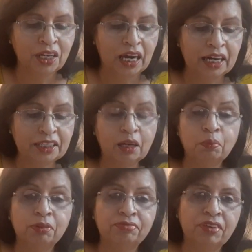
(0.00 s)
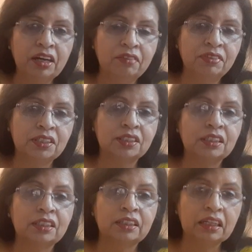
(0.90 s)
At number 5 is
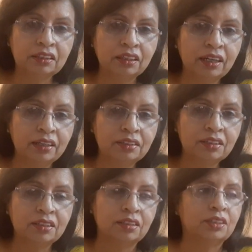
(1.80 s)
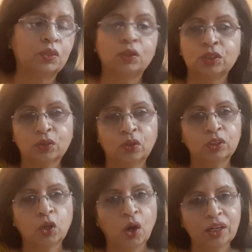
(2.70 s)
Netherlands. It's also
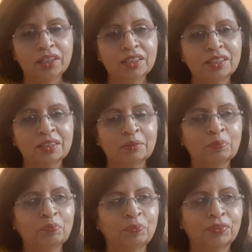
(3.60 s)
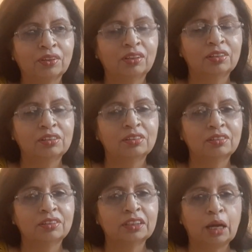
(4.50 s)
called Holland.
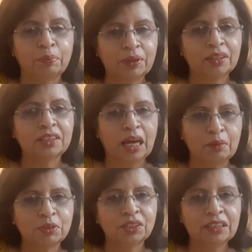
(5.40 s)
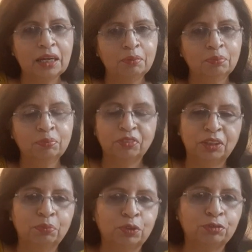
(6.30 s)
Capital is Amsterdam.
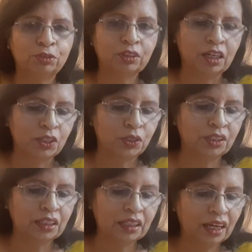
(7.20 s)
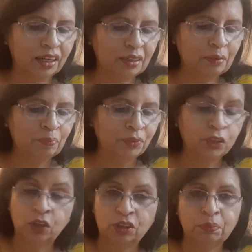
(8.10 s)
Very beautiful country again.
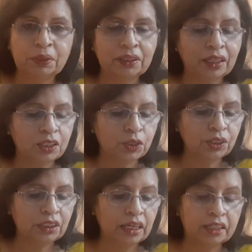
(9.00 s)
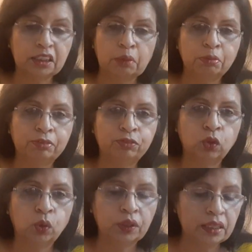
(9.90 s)
European country. At number
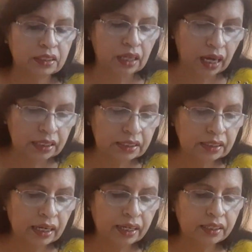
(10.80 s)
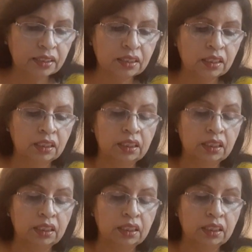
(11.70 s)
4 is Iceland.